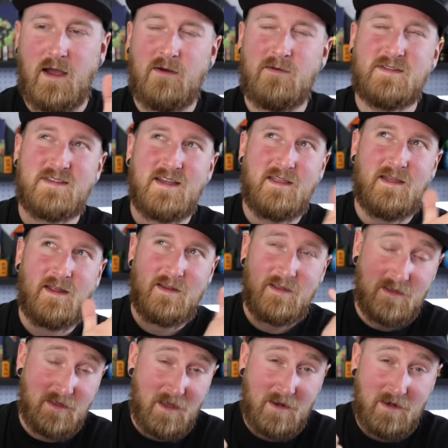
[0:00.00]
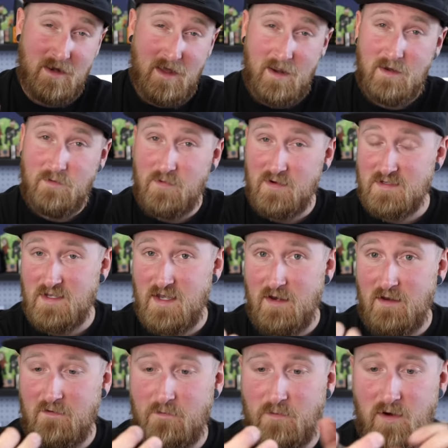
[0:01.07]
would say that I did like 90%
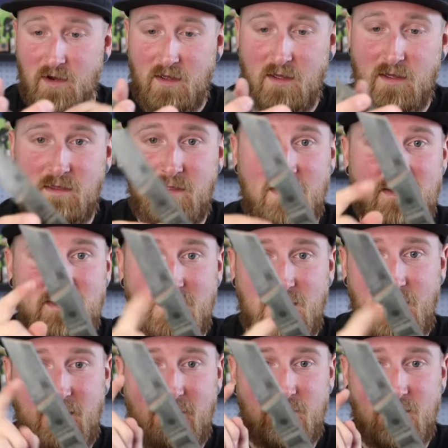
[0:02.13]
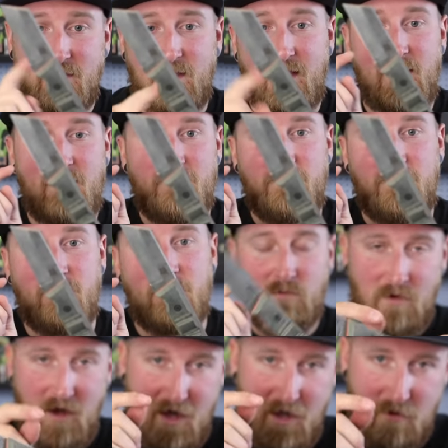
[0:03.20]
of bringing this knife to life.
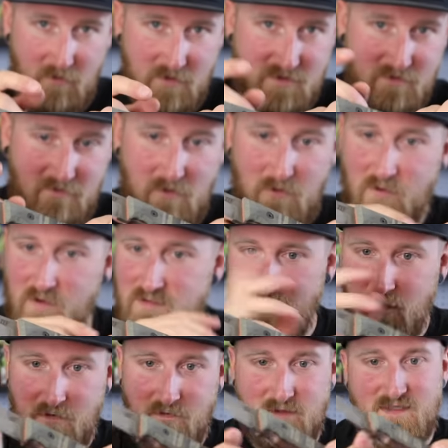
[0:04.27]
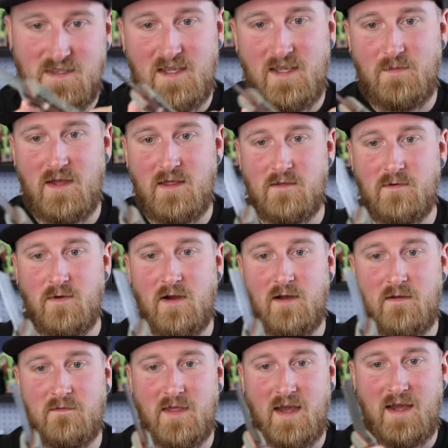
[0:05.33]
Ryan was of course overseeing me through
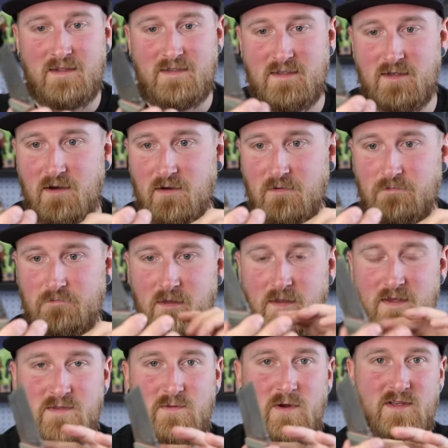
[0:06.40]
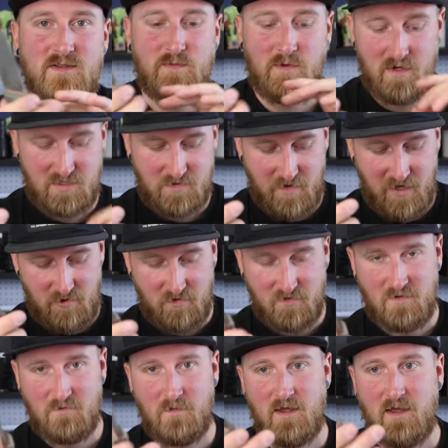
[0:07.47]
all of that. So this one is pretty special
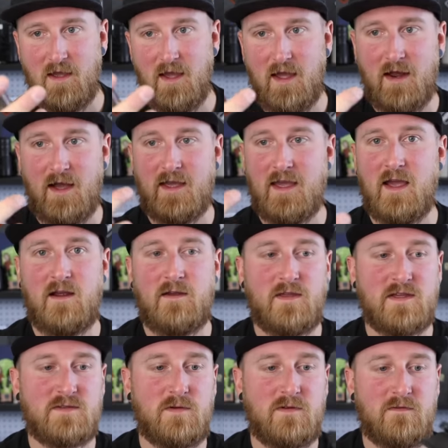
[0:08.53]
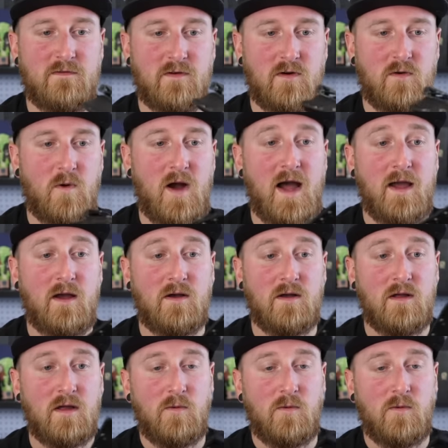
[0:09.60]
to me, and I carried this one for a while.